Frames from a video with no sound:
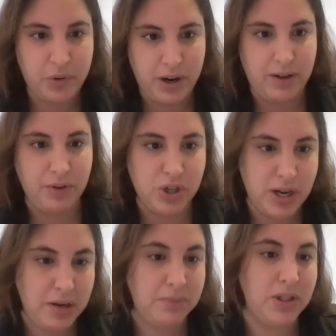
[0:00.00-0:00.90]
Korean
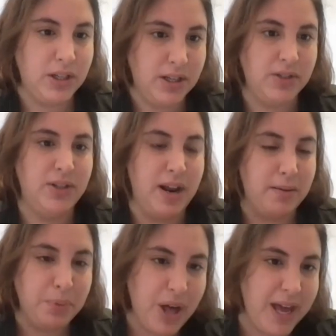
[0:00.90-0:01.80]
regime to stay
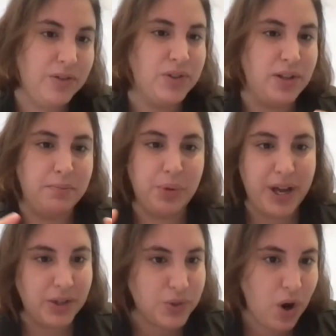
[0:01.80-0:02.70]
in place and
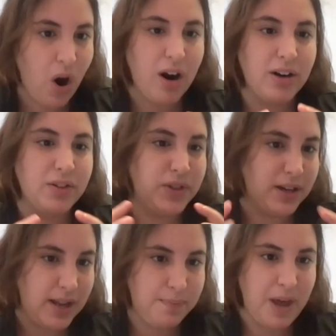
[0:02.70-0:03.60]
play its cards
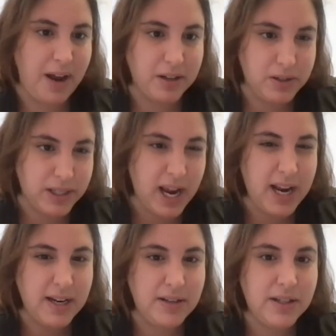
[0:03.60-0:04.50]
and keep that
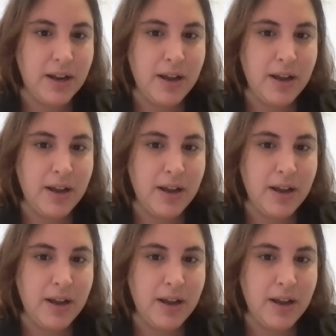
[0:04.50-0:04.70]
contained,